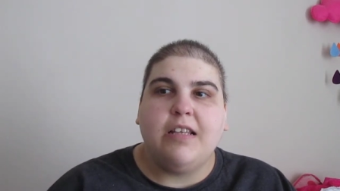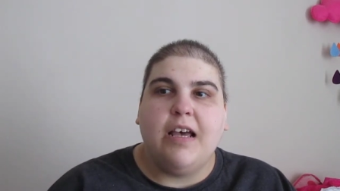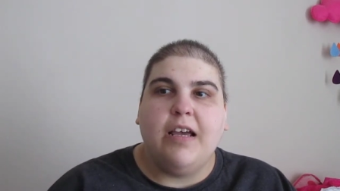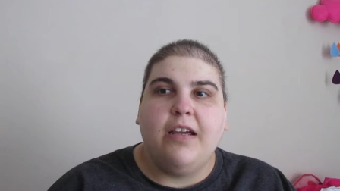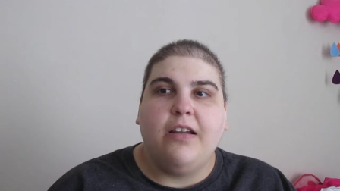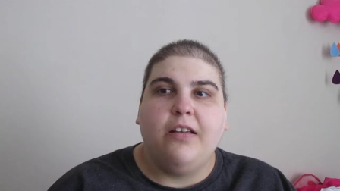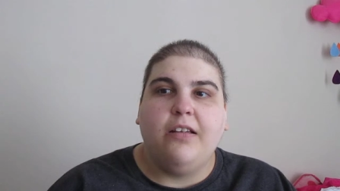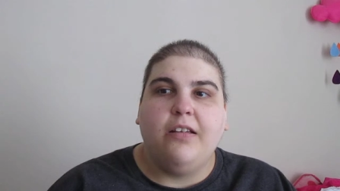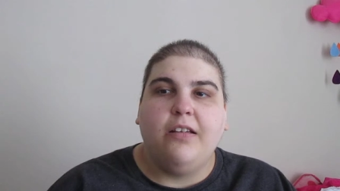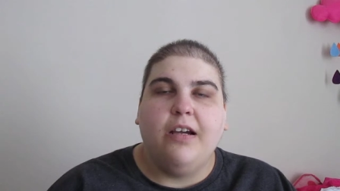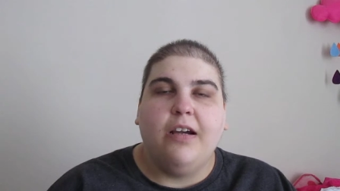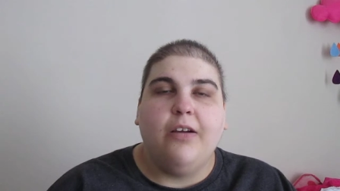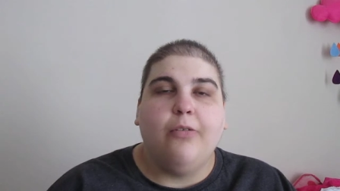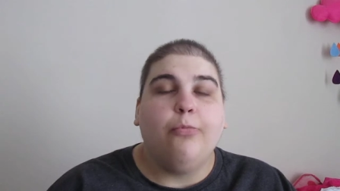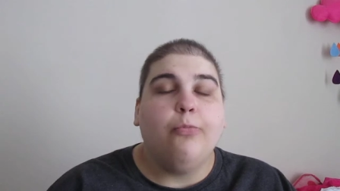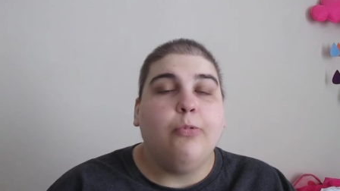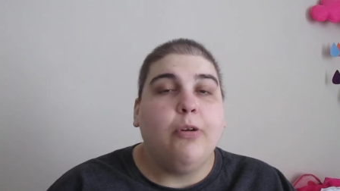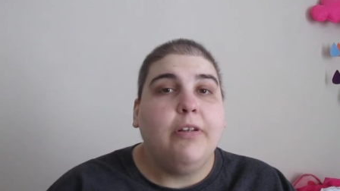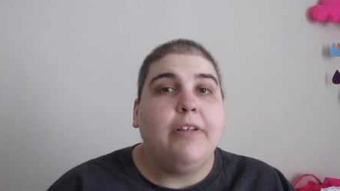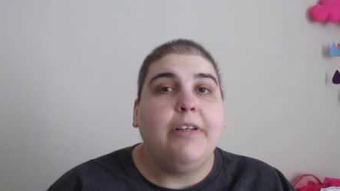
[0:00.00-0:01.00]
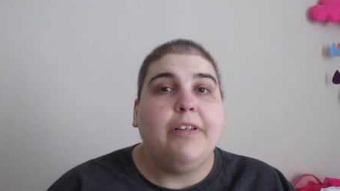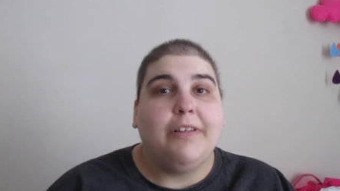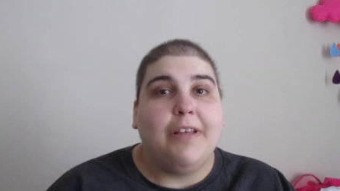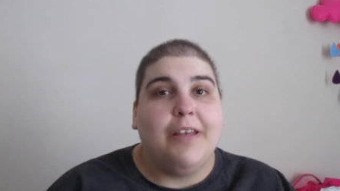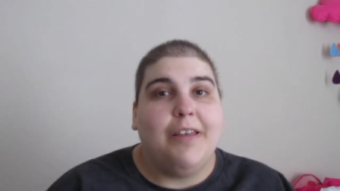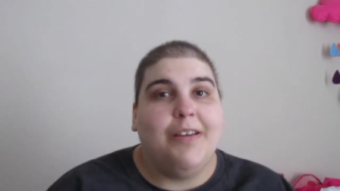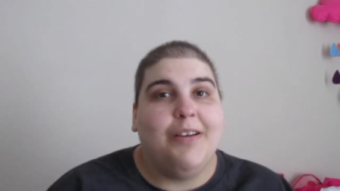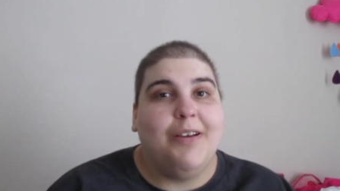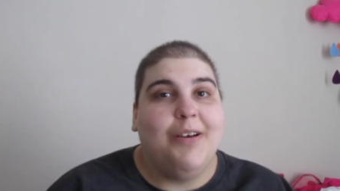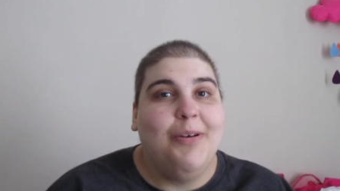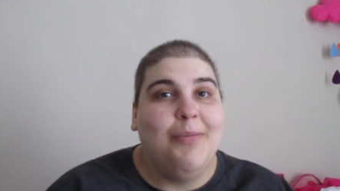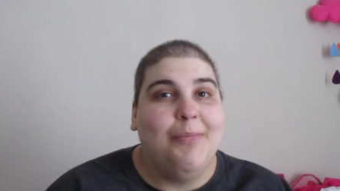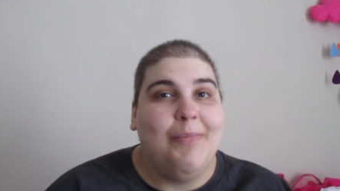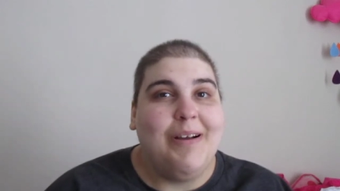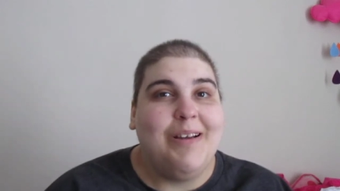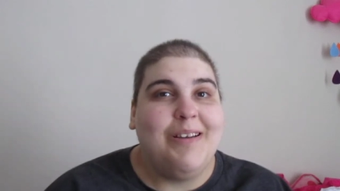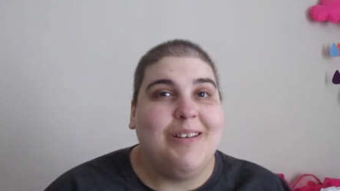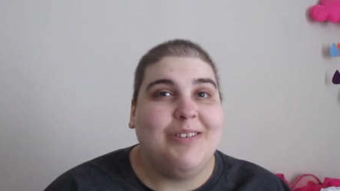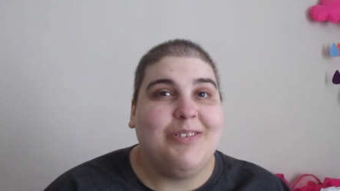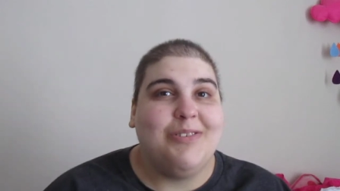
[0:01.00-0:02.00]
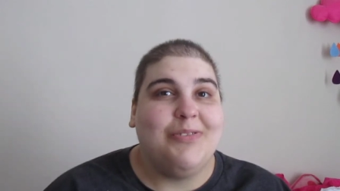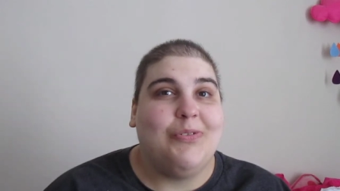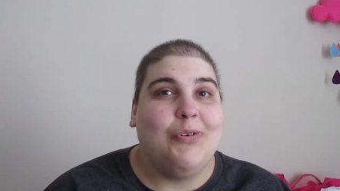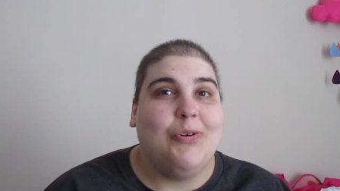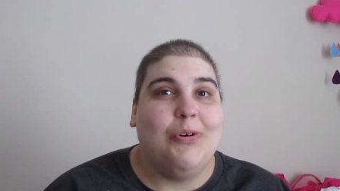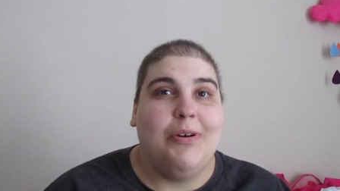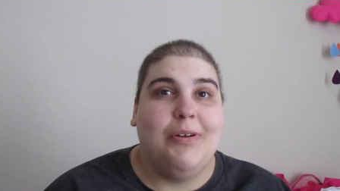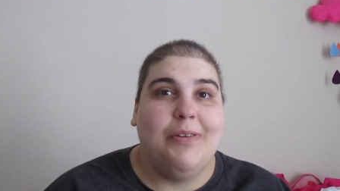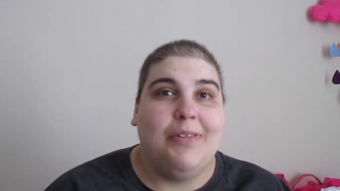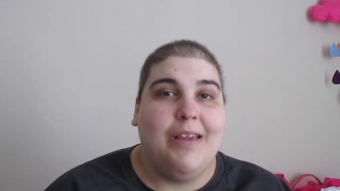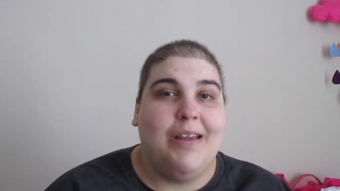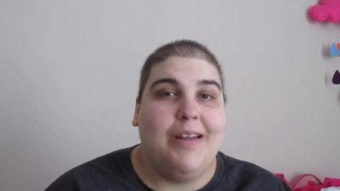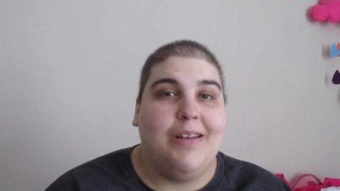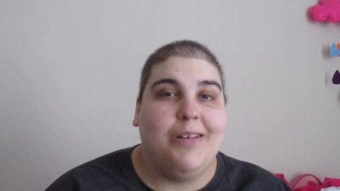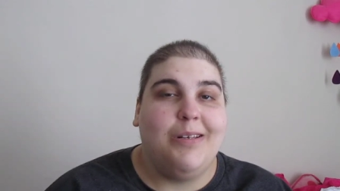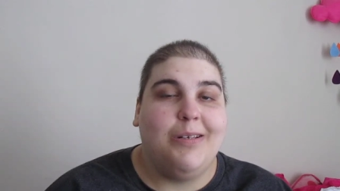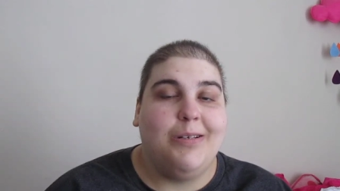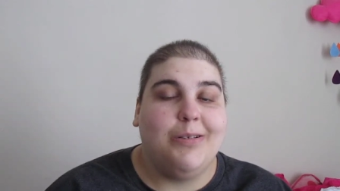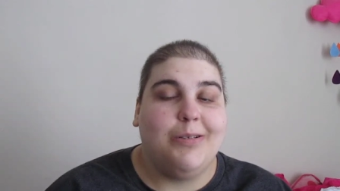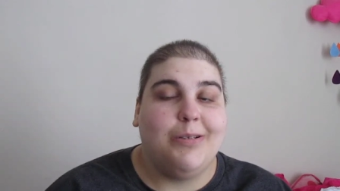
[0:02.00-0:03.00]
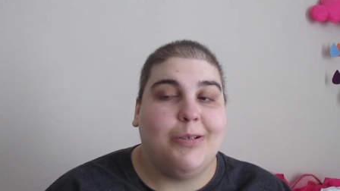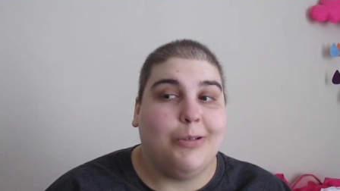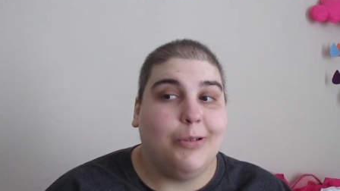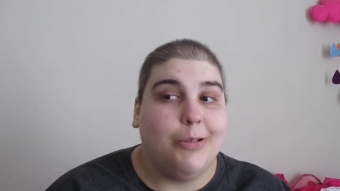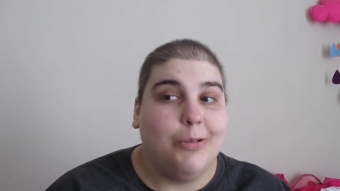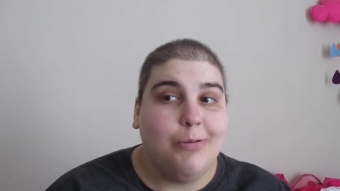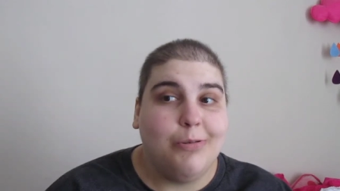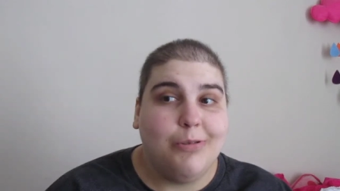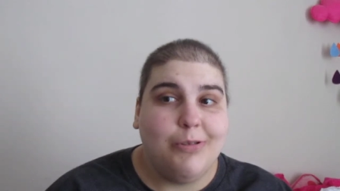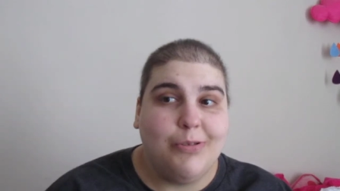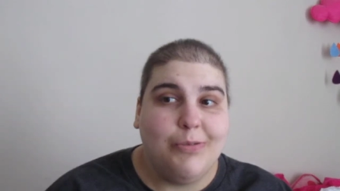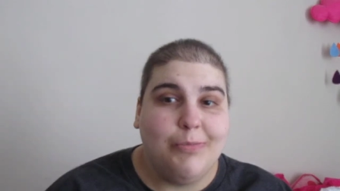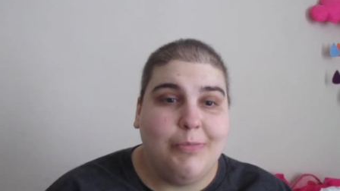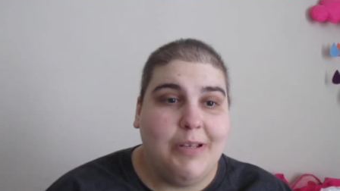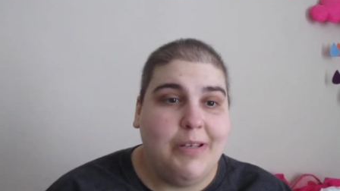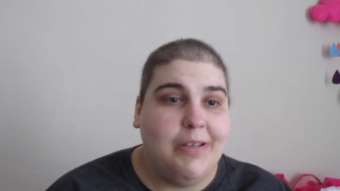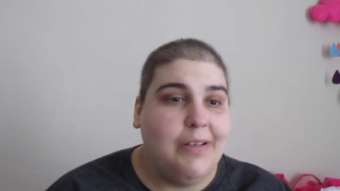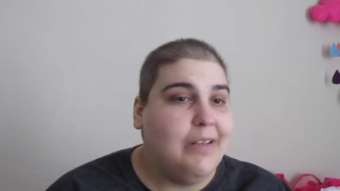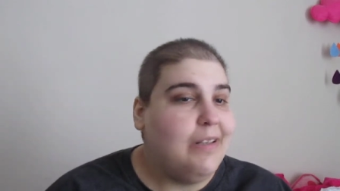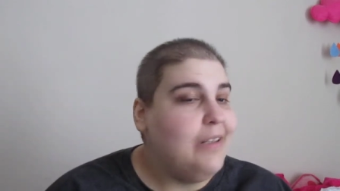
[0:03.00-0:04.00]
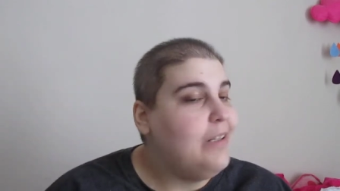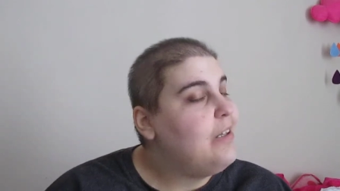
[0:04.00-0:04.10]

I, I really like my Sephora that is close to me